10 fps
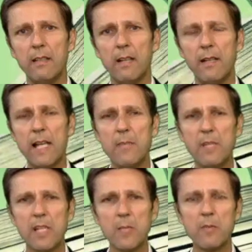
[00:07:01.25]
And that's
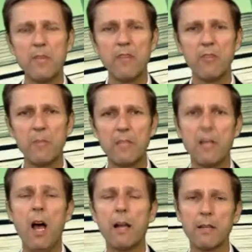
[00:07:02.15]
because we've never been
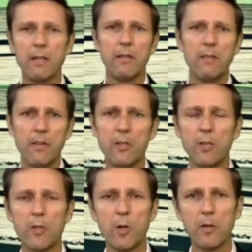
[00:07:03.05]
taught the
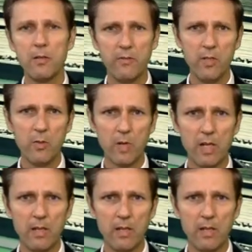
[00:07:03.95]
alternative view.